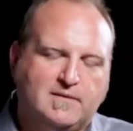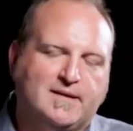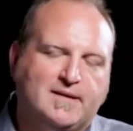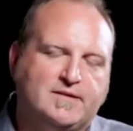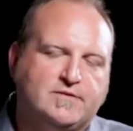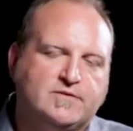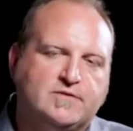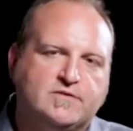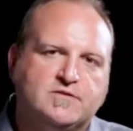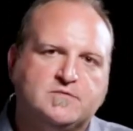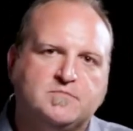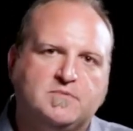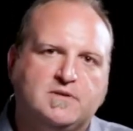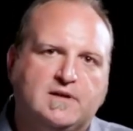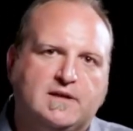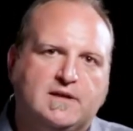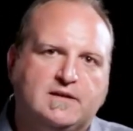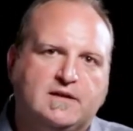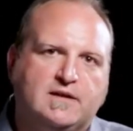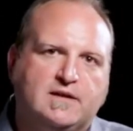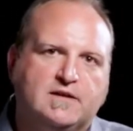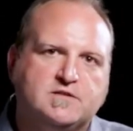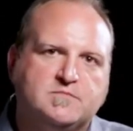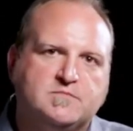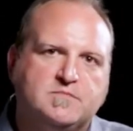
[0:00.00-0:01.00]
church
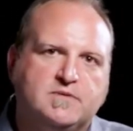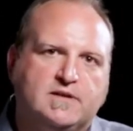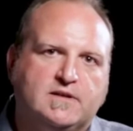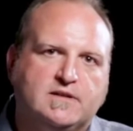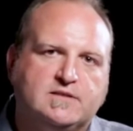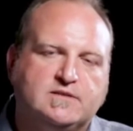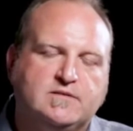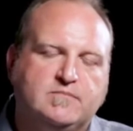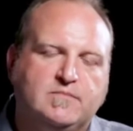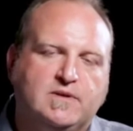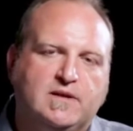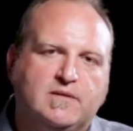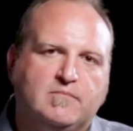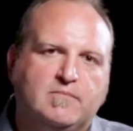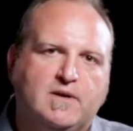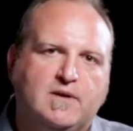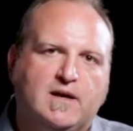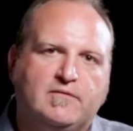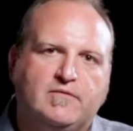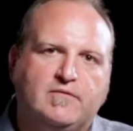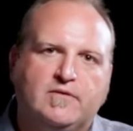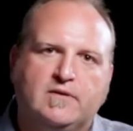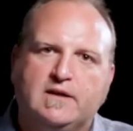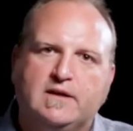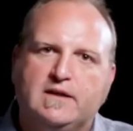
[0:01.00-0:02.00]
planting experience and being
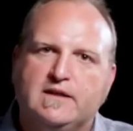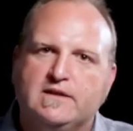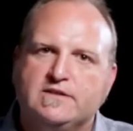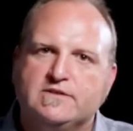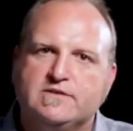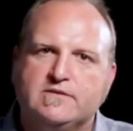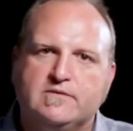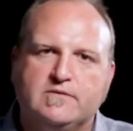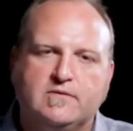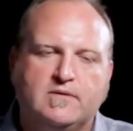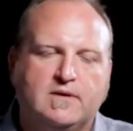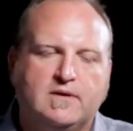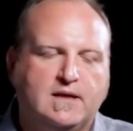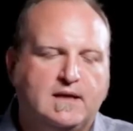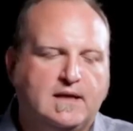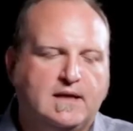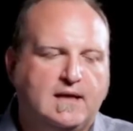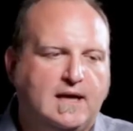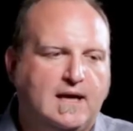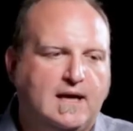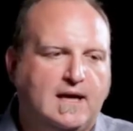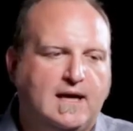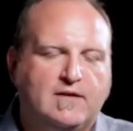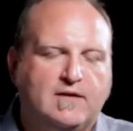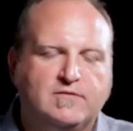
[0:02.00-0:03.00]
bivocational,
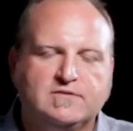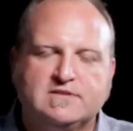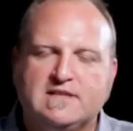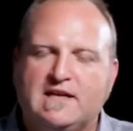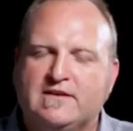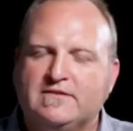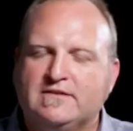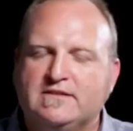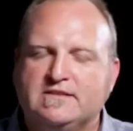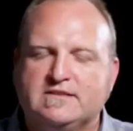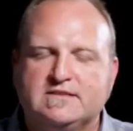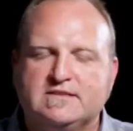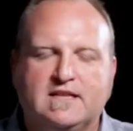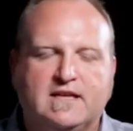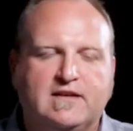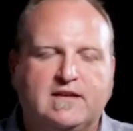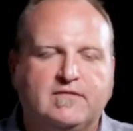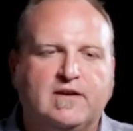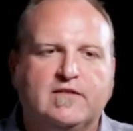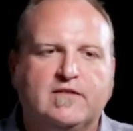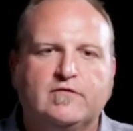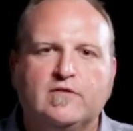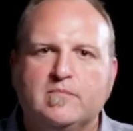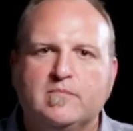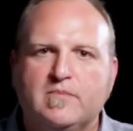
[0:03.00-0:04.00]
I was out to save
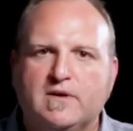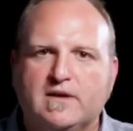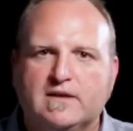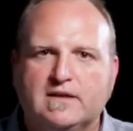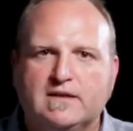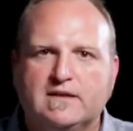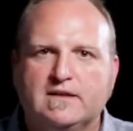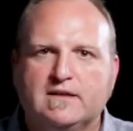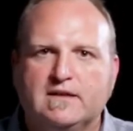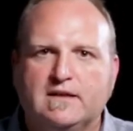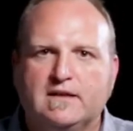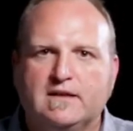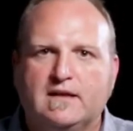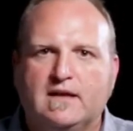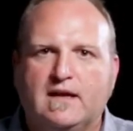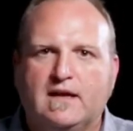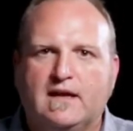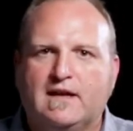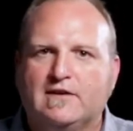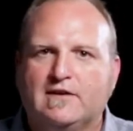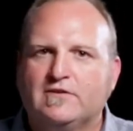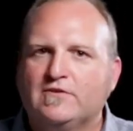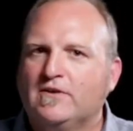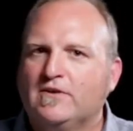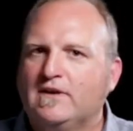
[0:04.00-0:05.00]
everybody. And
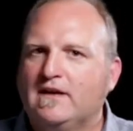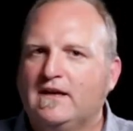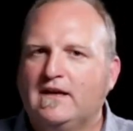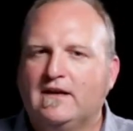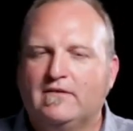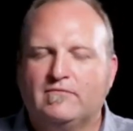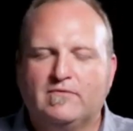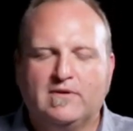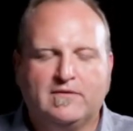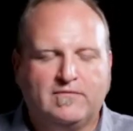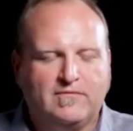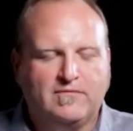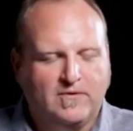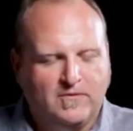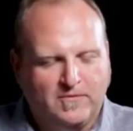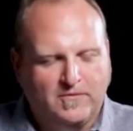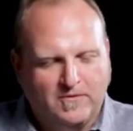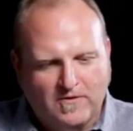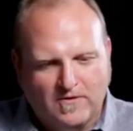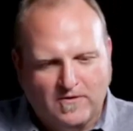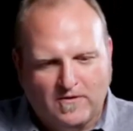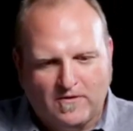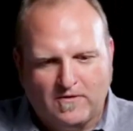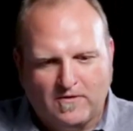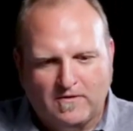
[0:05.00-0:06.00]
I took every phone
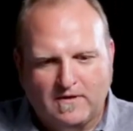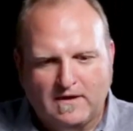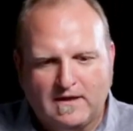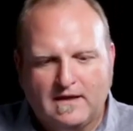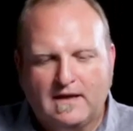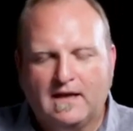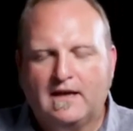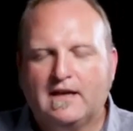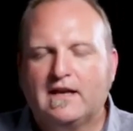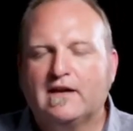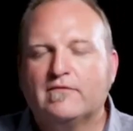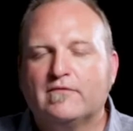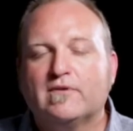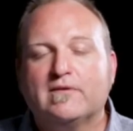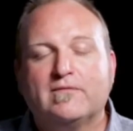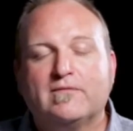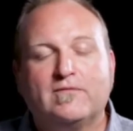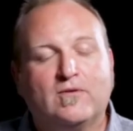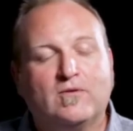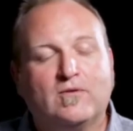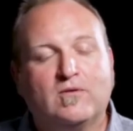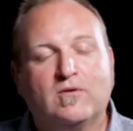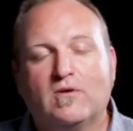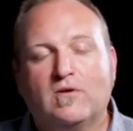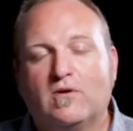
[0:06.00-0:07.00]
call. And every
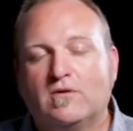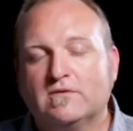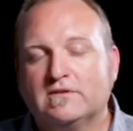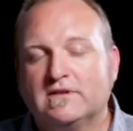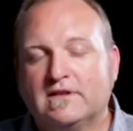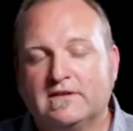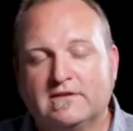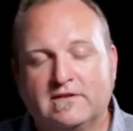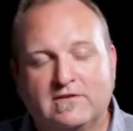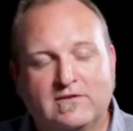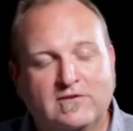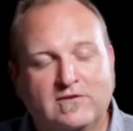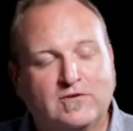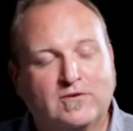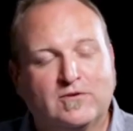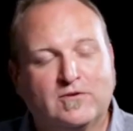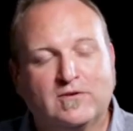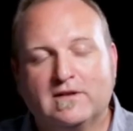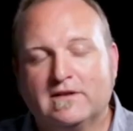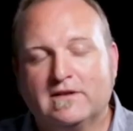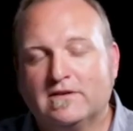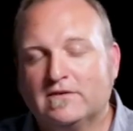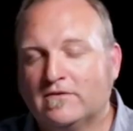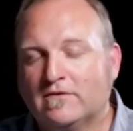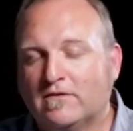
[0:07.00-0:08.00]
phone call tended to turn
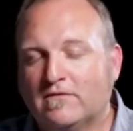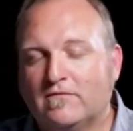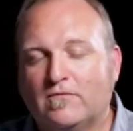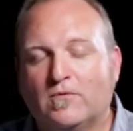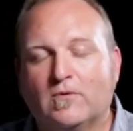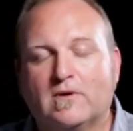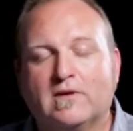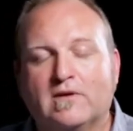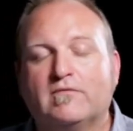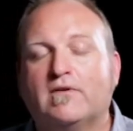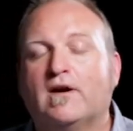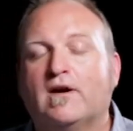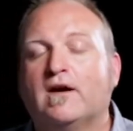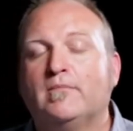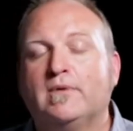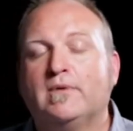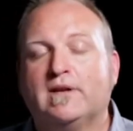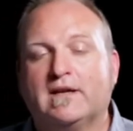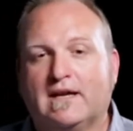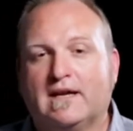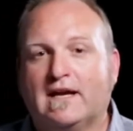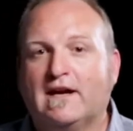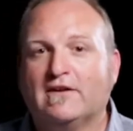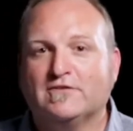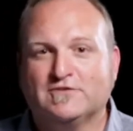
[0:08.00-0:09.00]
into a
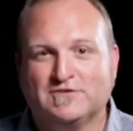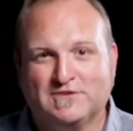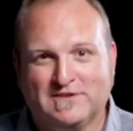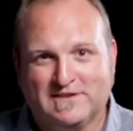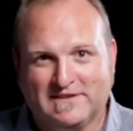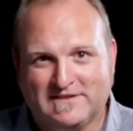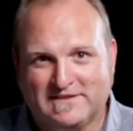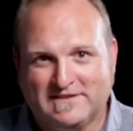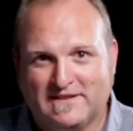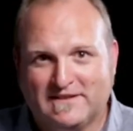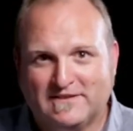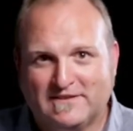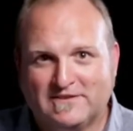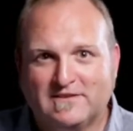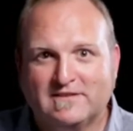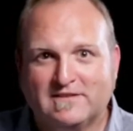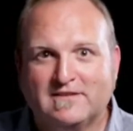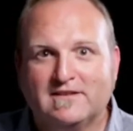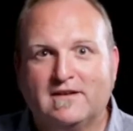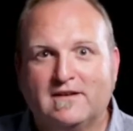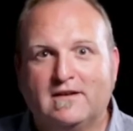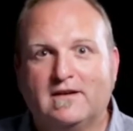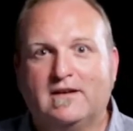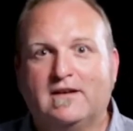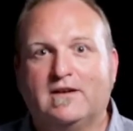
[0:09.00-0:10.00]
45-minute counseling session.
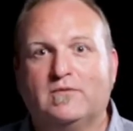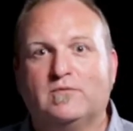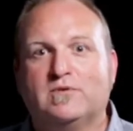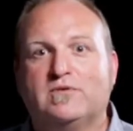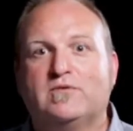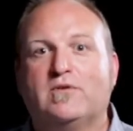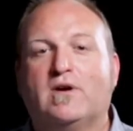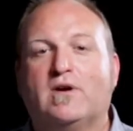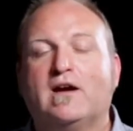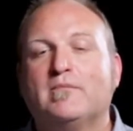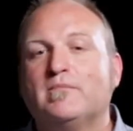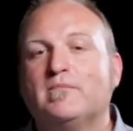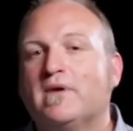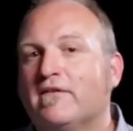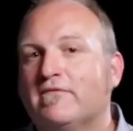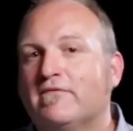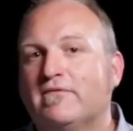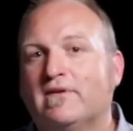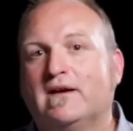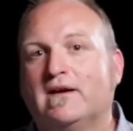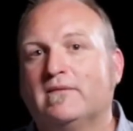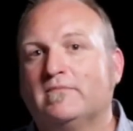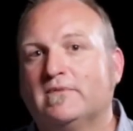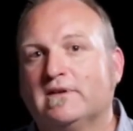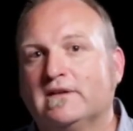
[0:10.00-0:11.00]
And it would drive my
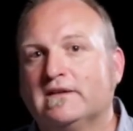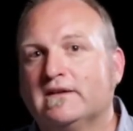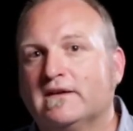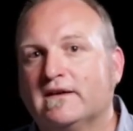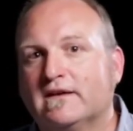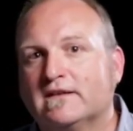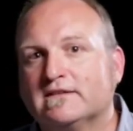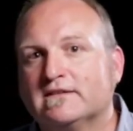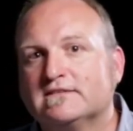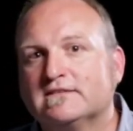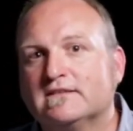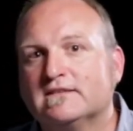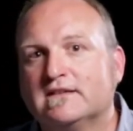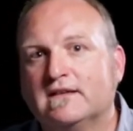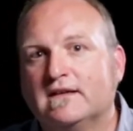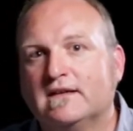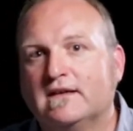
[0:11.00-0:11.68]
family nuts.